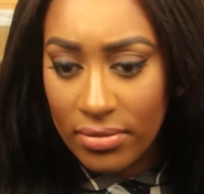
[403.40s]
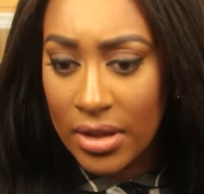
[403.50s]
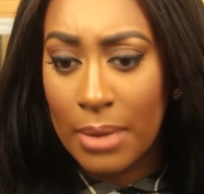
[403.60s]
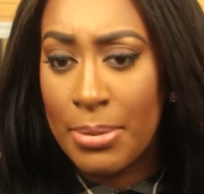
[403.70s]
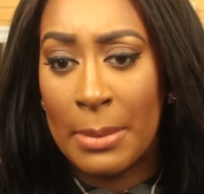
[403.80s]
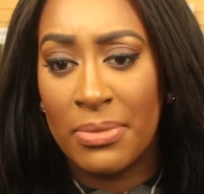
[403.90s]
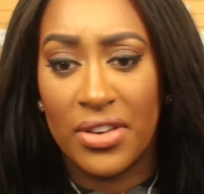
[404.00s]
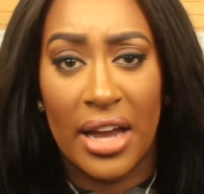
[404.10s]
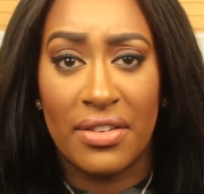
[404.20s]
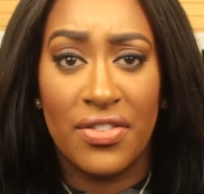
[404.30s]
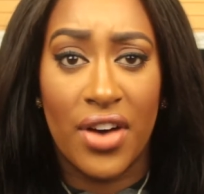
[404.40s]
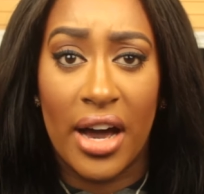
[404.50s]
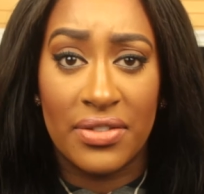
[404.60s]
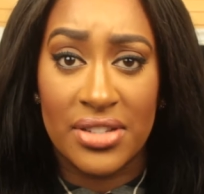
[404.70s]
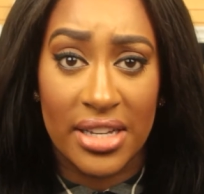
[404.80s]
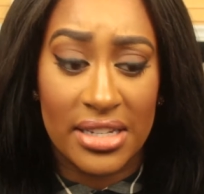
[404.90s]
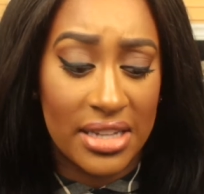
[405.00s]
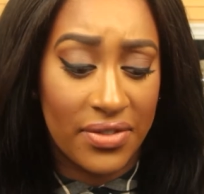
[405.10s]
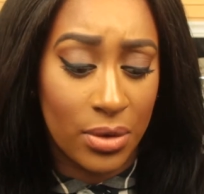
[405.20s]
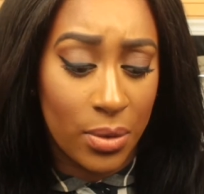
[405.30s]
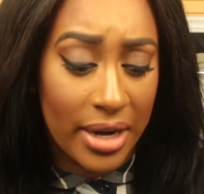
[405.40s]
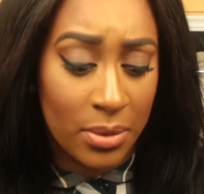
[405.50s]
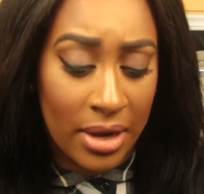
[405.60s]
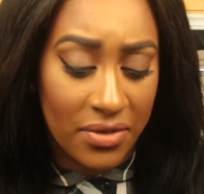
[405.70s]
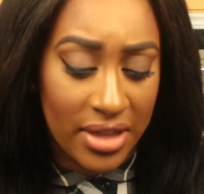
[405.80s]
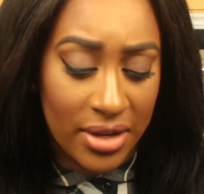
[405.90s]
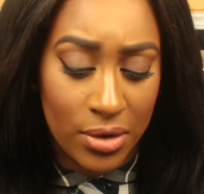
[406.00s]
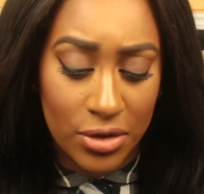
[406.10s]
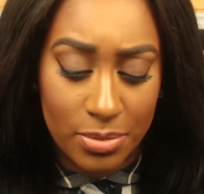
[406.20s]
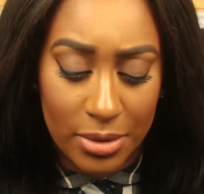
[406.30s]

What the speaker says: a pump for like 5, 6, 7 quid, whatever they cost.